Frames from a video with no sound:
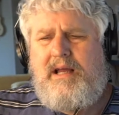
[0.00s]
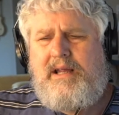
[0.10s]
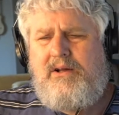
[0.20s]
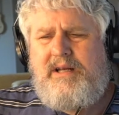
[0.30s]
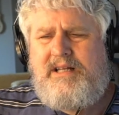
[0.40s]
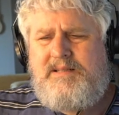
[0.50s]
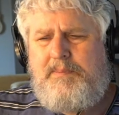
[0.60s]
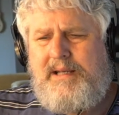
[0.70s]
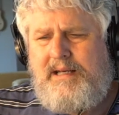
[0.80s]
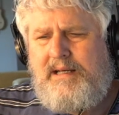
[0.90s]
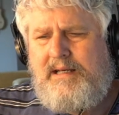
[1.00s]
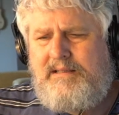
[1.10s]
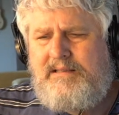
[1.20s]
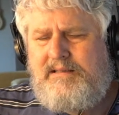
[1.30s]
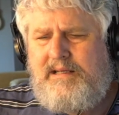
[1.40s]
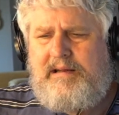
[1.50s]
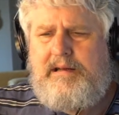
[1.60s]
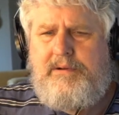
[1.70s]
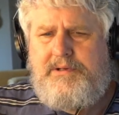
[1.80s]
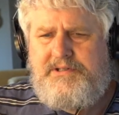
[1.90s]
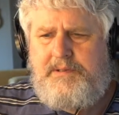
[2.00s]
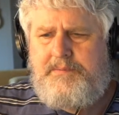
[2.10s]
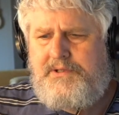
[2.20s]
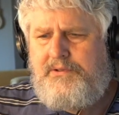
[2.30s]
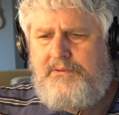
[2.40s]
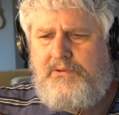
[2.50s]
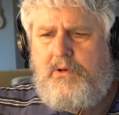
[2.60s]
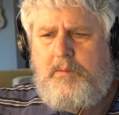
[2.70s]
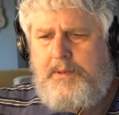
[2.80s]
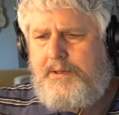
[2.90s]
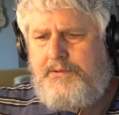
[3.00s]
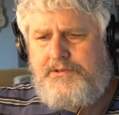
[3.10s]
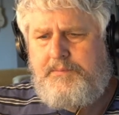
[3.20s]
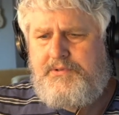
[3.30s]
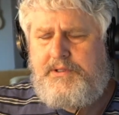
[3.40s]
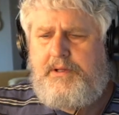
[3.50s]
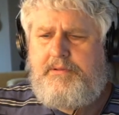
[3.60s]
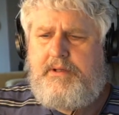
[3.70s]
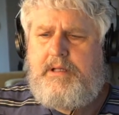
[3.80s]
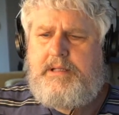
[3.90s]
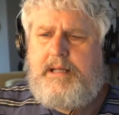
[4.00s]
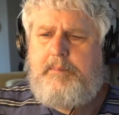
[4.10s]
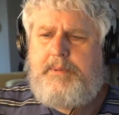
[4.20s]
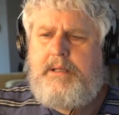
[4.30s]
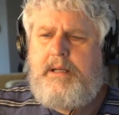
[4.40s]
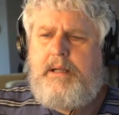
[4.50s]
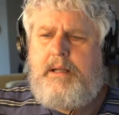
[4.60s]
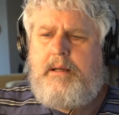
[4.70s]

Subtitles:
I could explain it as a secondary substitute dominant or some silly thing like that, but